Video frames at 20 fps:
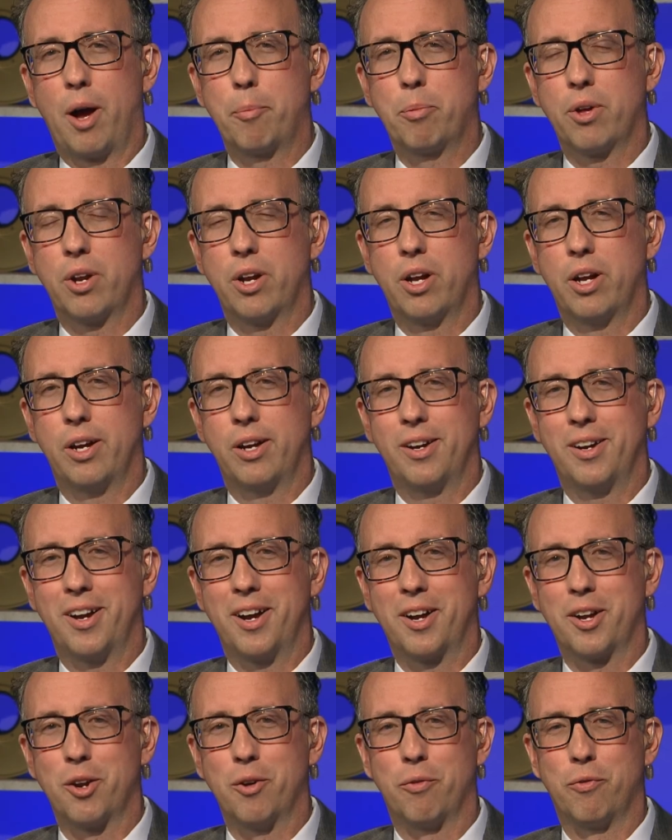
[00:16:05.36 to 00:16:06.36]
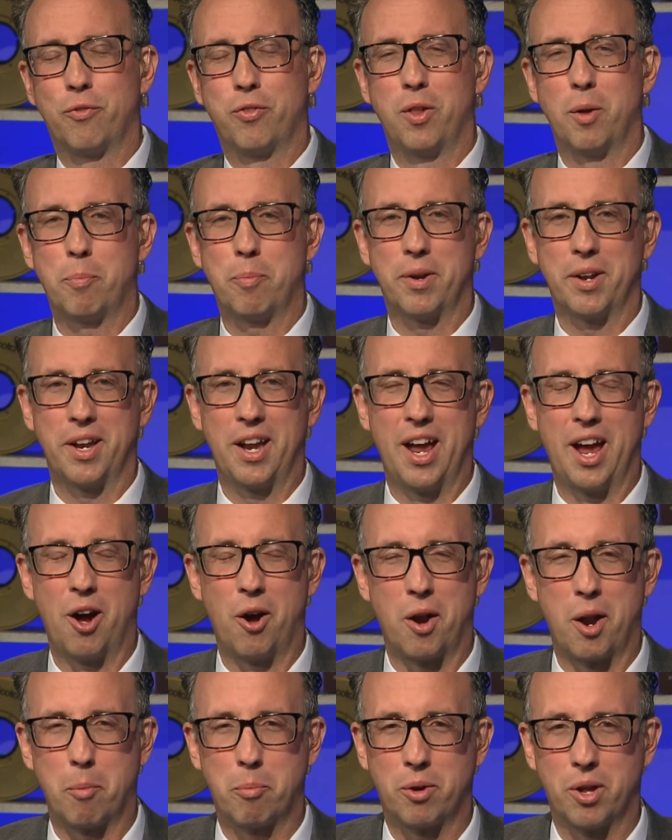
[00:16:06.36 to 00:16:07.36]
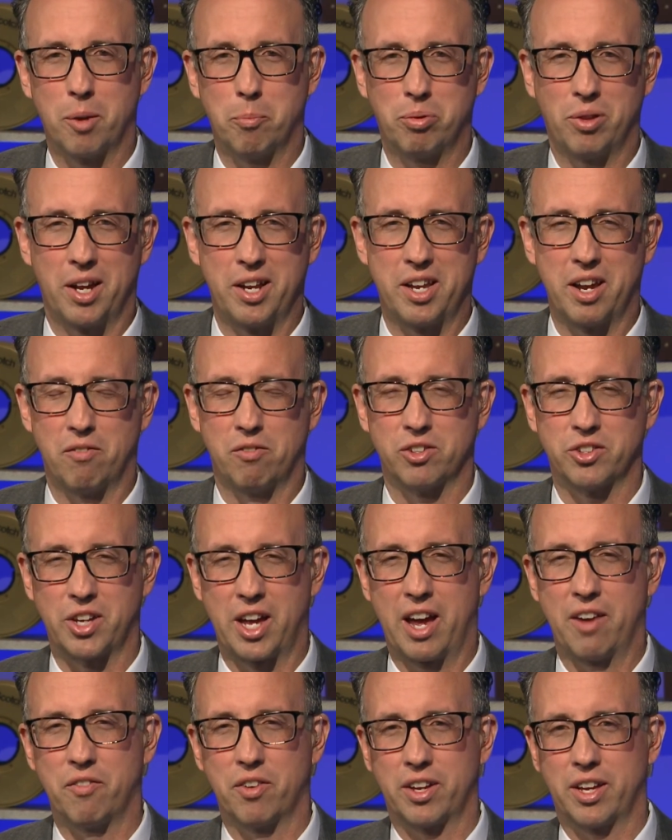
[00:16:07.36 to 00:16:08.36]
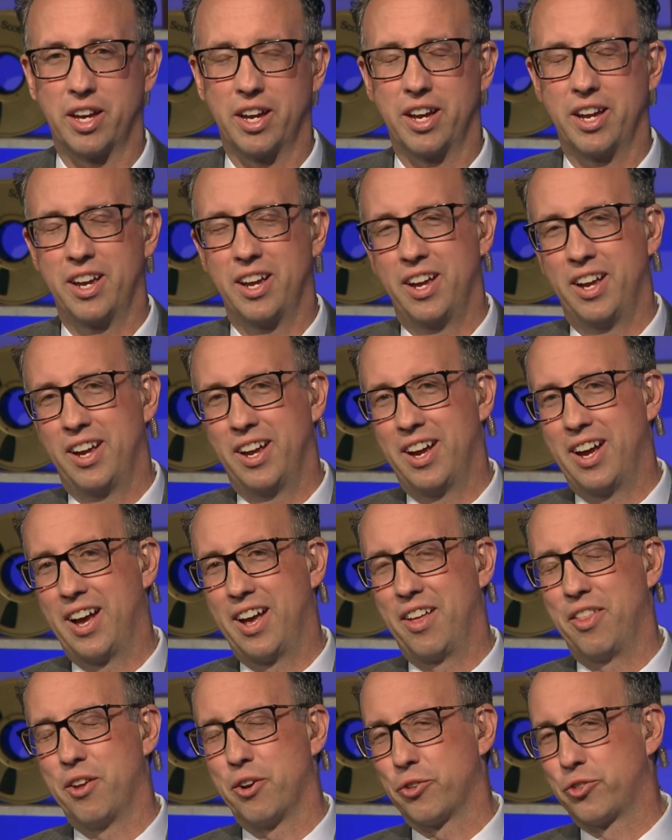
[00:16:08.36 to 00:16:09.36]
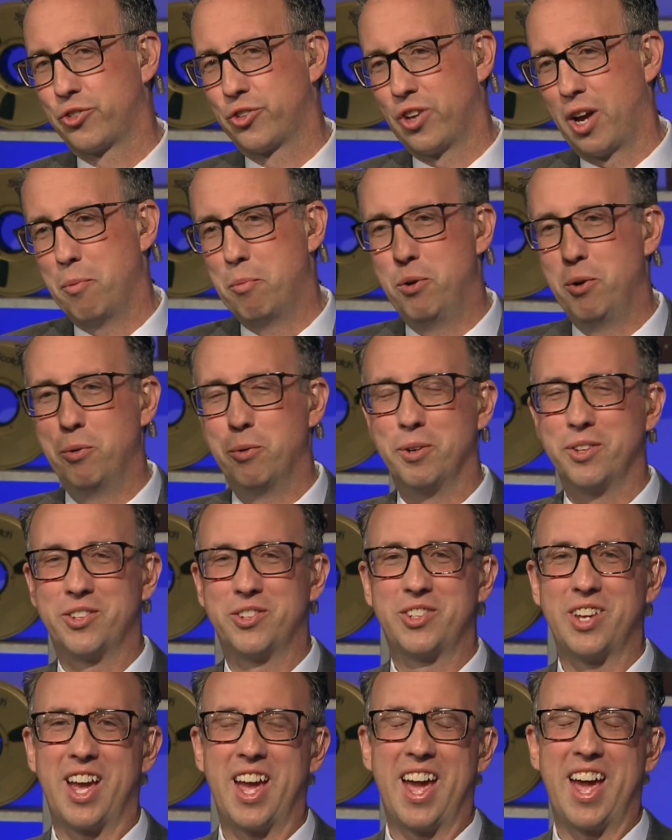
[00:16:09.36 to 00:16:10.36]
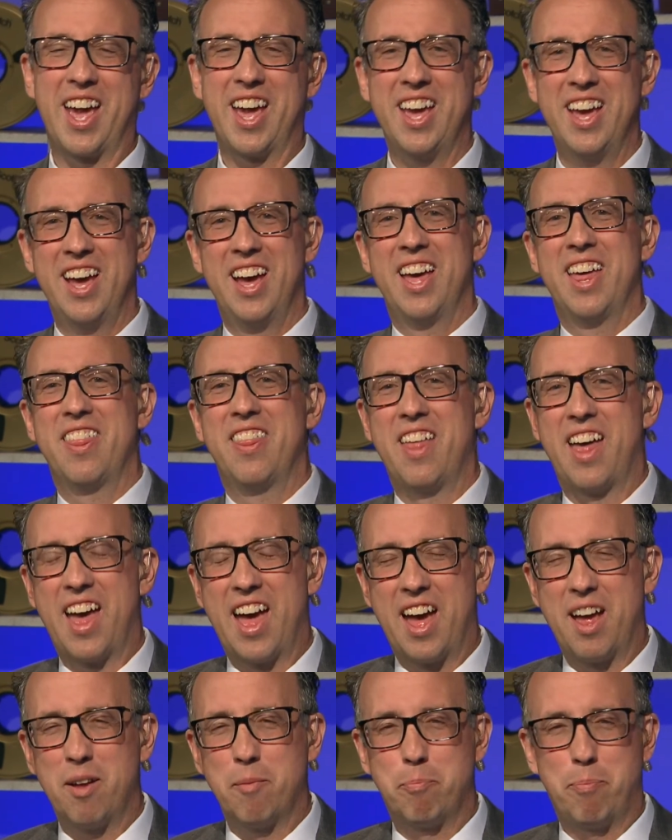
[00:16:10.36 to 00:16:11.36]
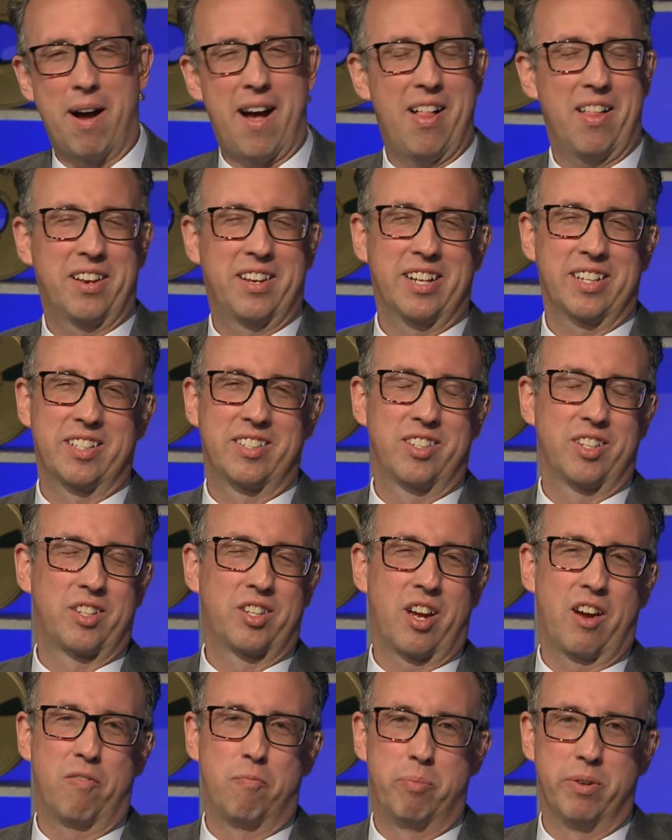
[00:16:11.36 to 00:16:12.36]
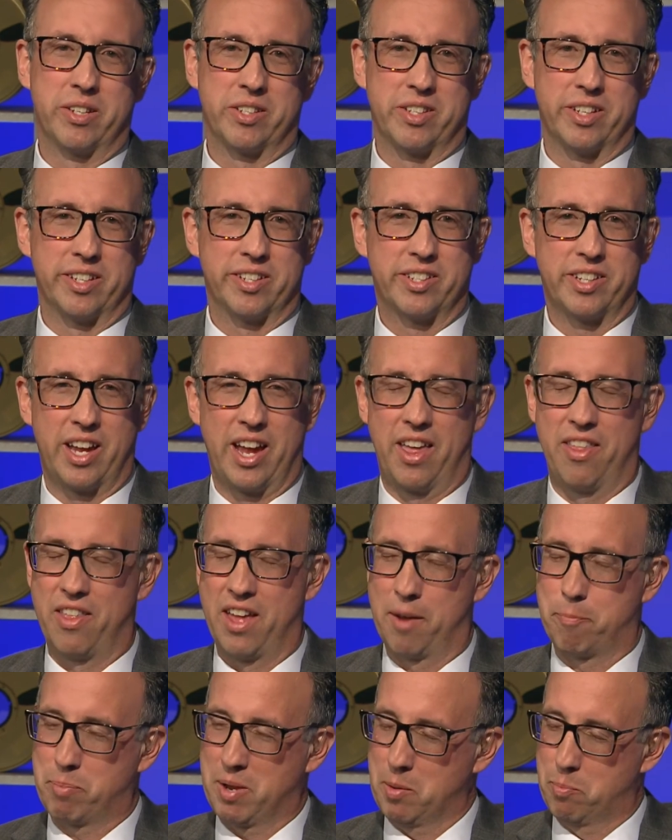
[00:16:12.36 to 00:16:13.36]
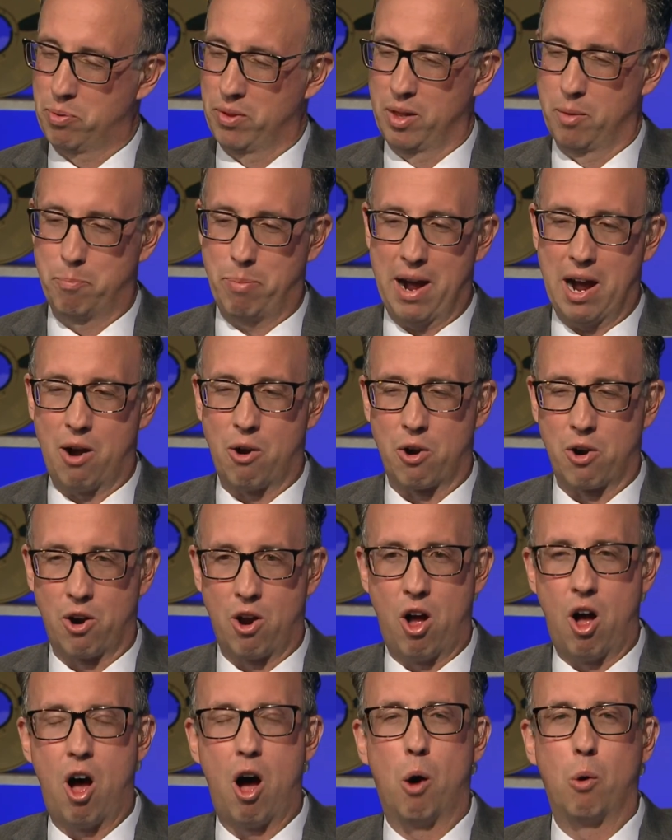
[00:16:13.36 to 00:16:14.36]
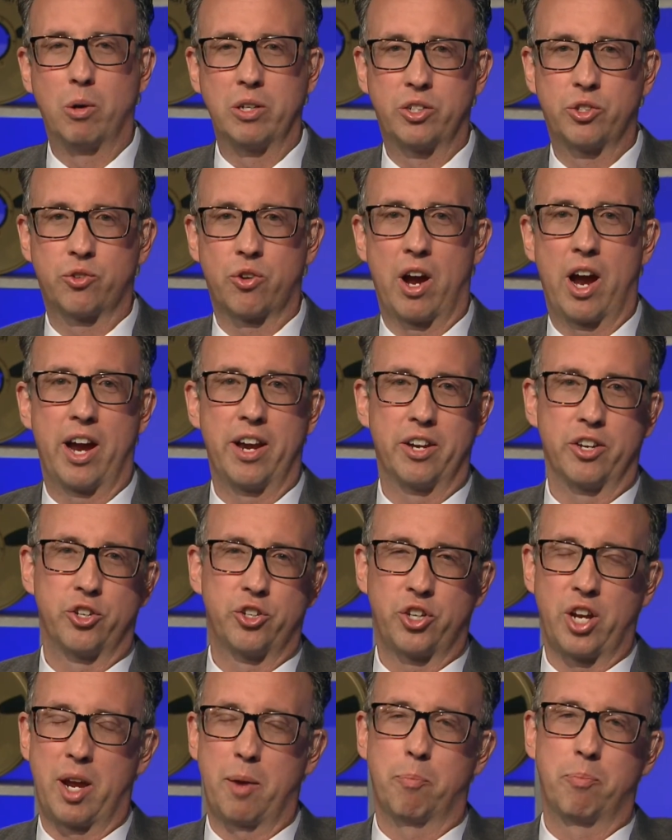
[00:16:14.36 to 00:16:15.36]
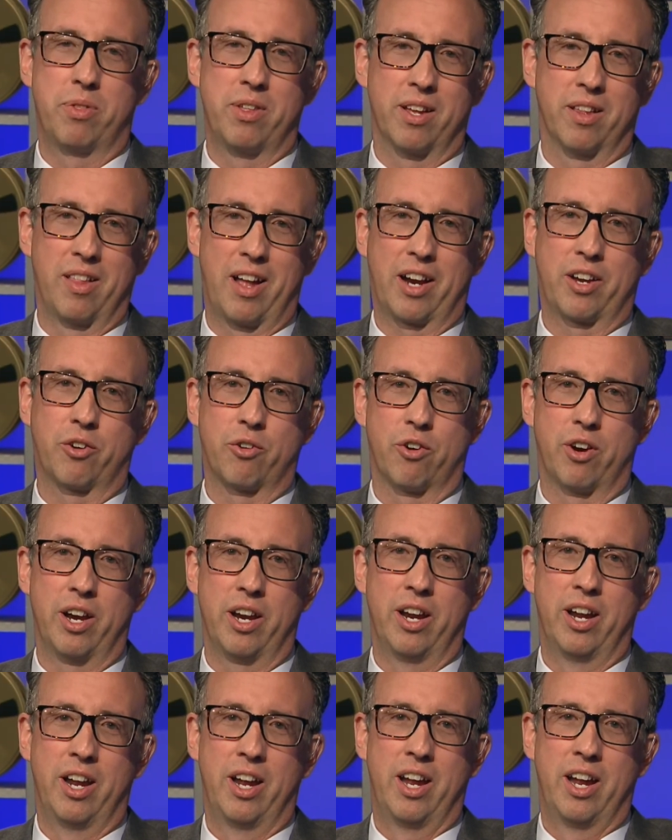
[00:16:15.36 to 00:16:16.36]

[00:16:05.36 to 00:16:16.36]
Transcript: I'm gonna I'm gonna flip it now, and I'm gonna play devil's advocate. Uh, there are some who would say that politics is a tough business, and that people in power are always trying to shape the electorate